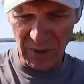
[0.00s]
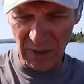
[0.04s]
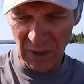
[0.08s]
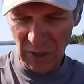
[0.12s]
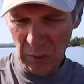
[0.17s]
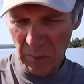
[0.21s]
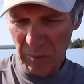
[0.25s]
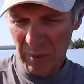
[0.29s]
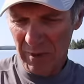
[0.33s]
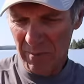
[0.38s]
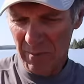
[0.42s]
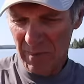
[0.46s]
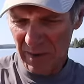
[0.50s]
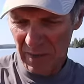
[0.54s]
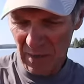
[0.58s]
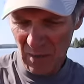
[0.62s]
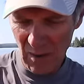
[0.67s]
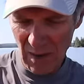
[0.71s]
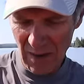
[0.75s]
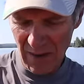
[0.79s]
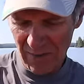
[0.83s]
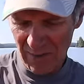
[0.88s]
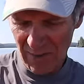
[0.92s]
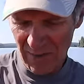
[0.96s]
Put a little bit of minnow
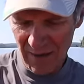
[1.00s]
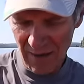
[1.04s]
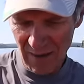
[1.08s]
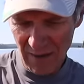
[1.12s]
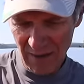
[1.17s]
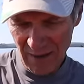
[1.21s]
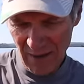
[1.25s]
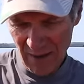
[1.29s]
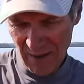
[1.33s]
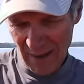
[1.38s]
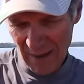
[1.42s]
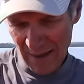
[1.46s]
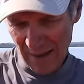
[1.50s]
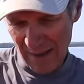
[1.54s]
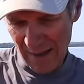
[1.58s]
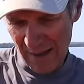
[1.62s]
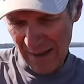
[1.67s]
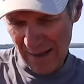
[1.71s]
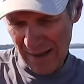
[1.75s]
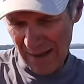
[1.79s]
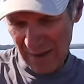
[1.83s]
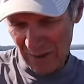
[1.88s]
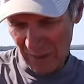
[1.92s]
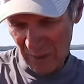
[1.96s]
on there,
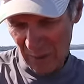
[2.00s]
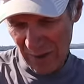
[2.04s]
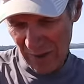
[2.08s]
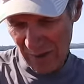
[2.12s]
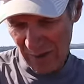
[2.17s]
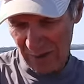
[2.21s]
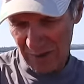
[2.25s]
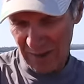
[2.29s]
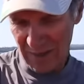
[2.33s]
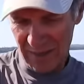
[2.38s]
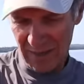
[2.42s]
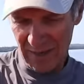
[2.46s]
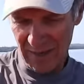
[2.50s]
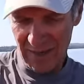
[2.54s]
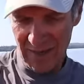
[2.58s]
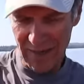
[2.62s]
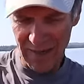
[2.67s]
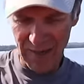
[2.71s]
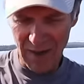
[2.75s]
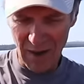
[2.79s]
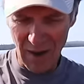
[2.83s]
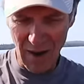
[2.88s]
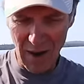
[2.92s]
and we are going to kind of